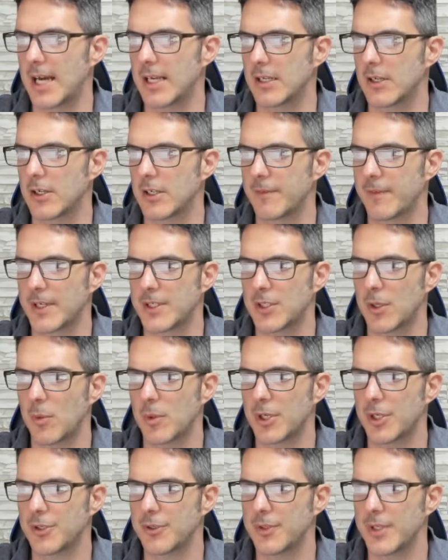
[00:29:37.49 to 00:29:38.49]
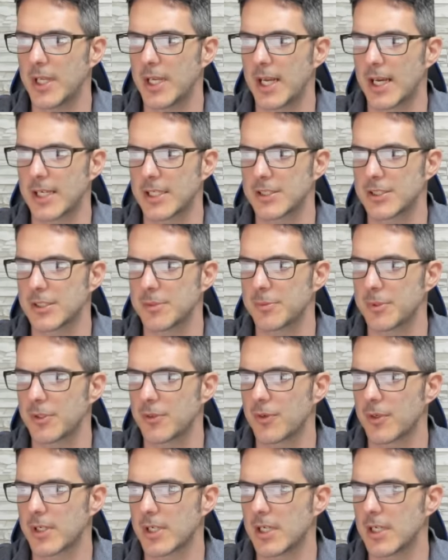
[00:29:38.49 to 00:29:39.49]
And if I don't want to do that, I can simply
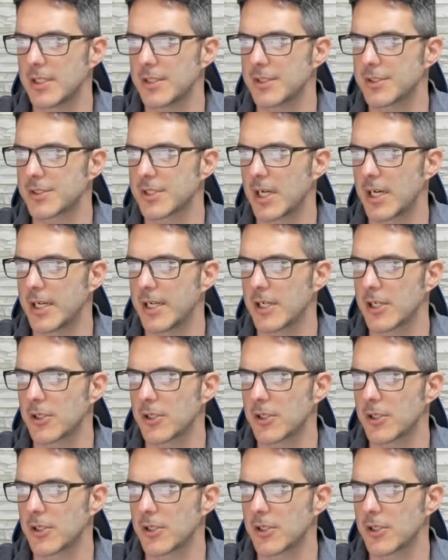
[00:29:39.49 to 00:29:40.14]
click on this guy here,